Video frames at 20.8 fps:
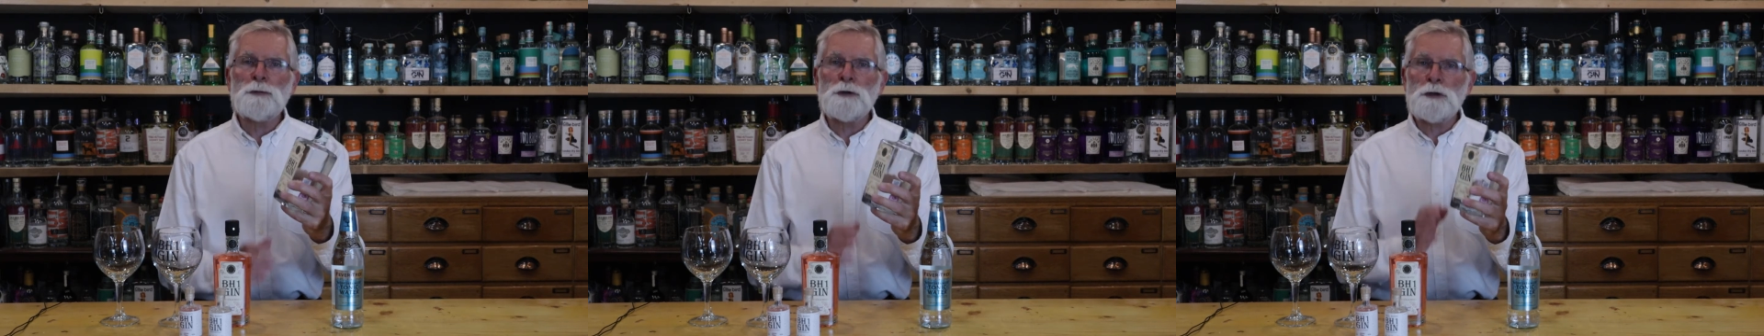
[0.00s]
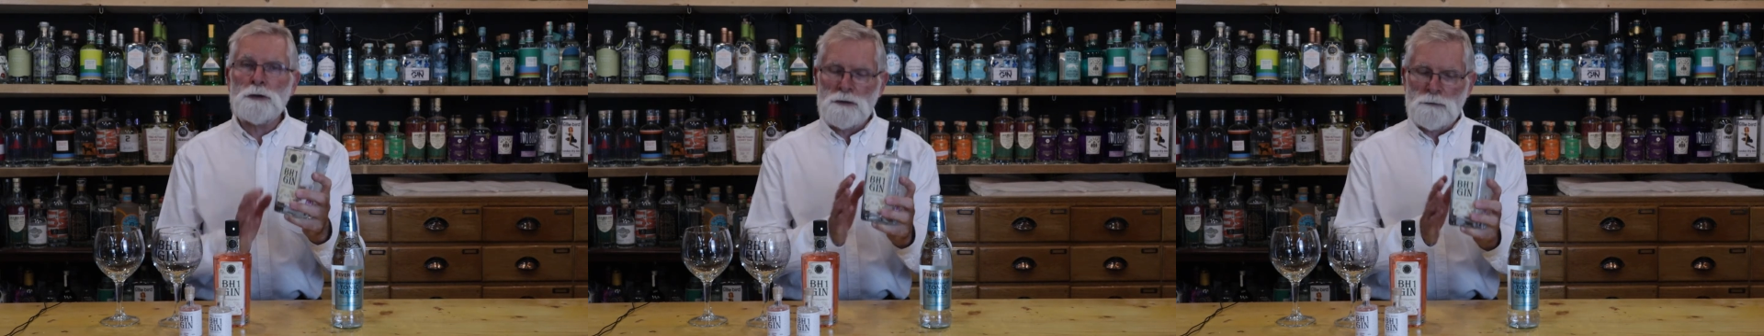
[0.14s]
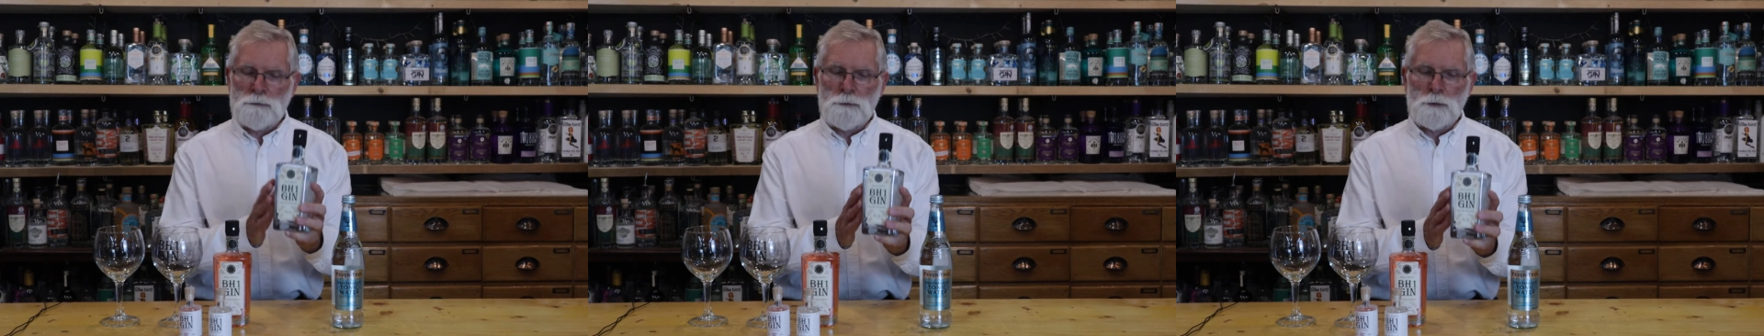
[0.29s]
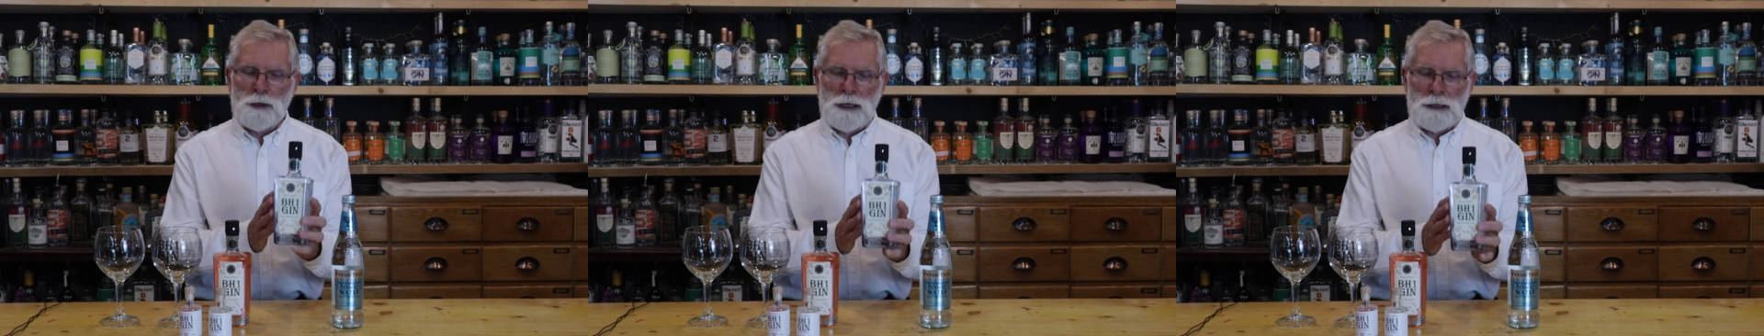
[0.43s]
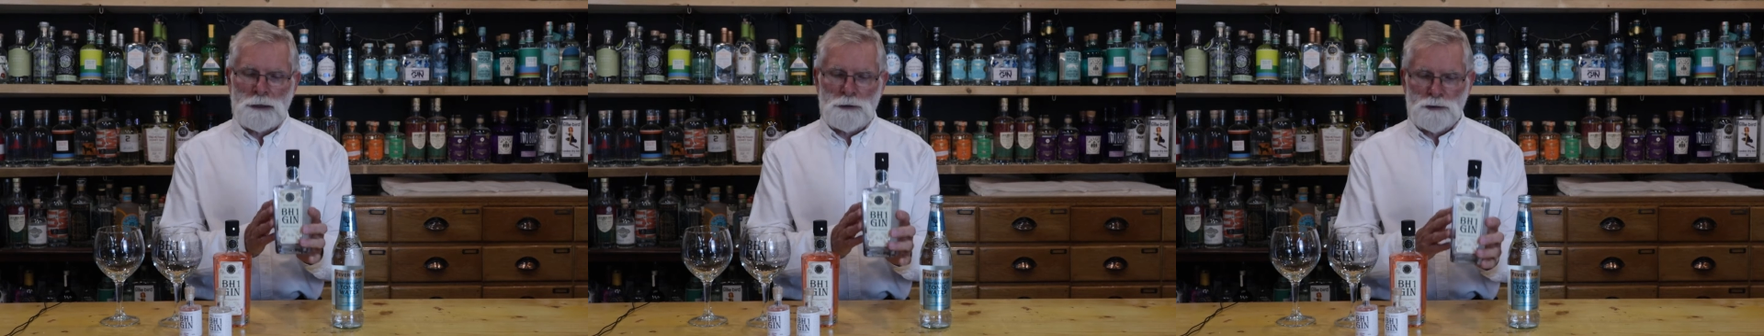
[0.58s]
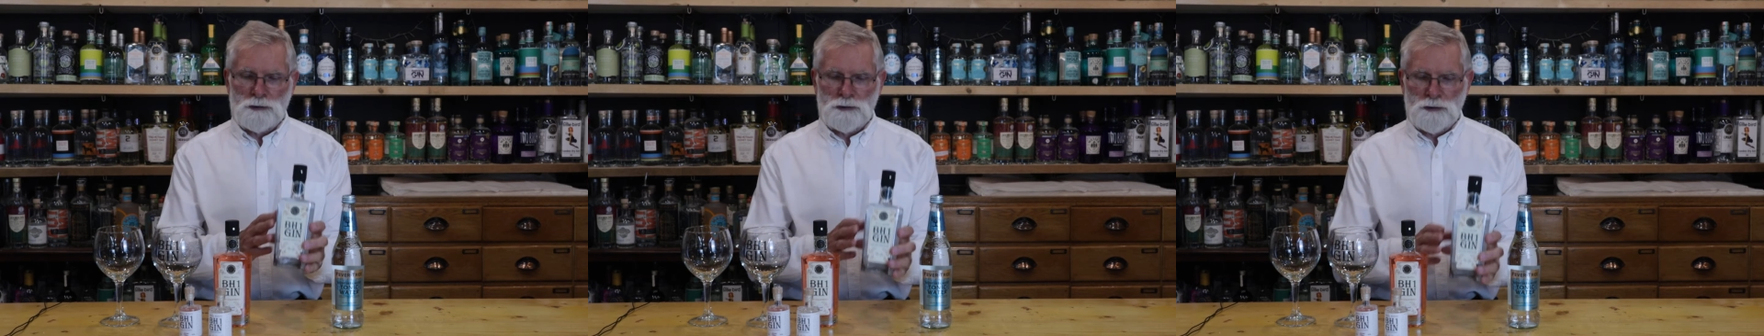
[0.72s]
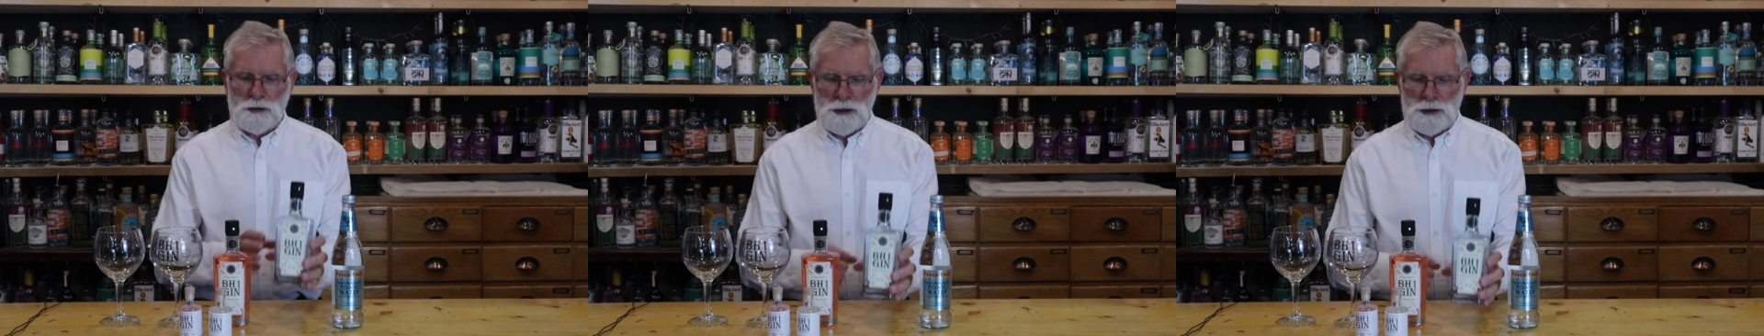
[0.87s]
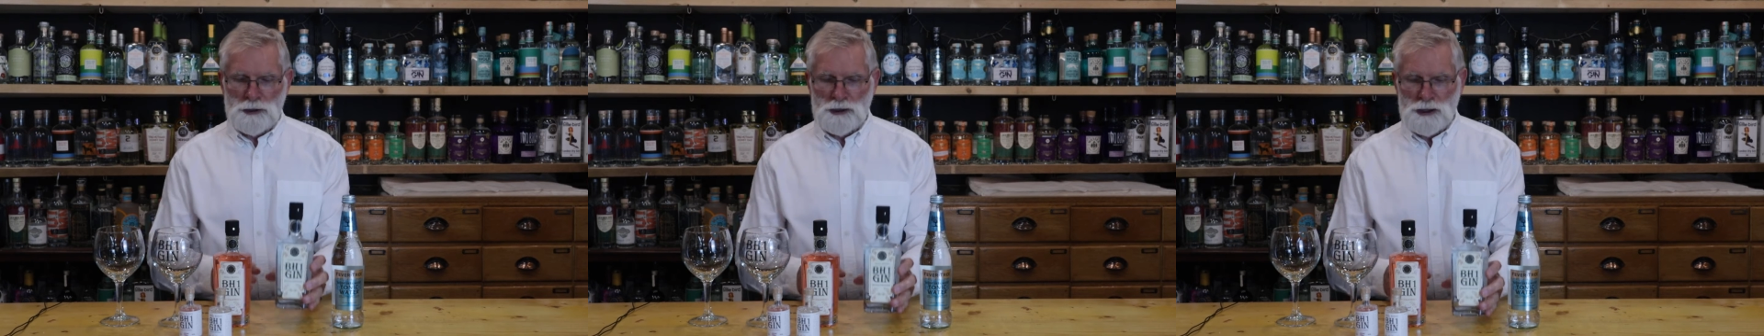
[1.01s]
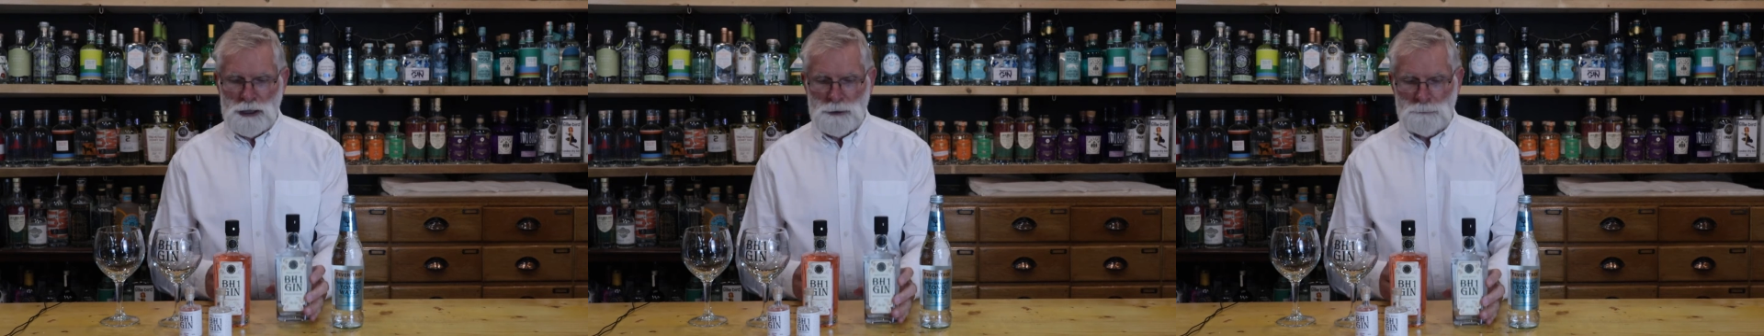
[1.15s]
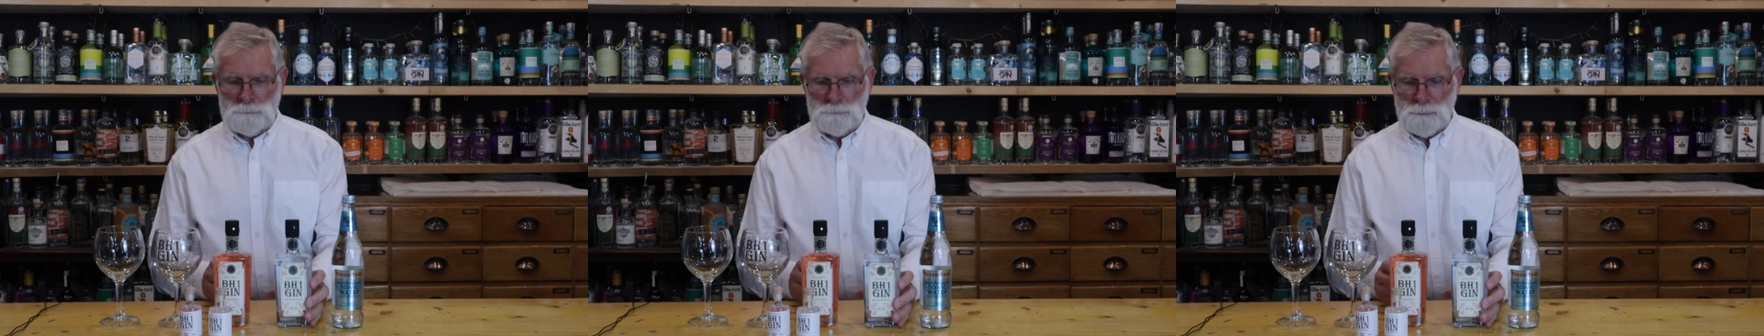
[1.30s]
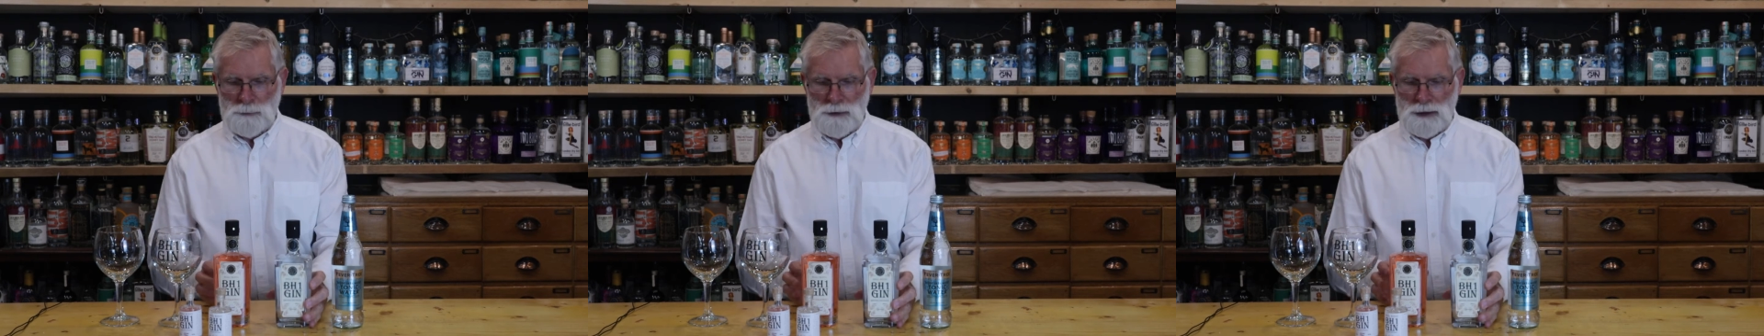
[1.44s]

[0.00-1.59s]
beautiful London Dry Gin,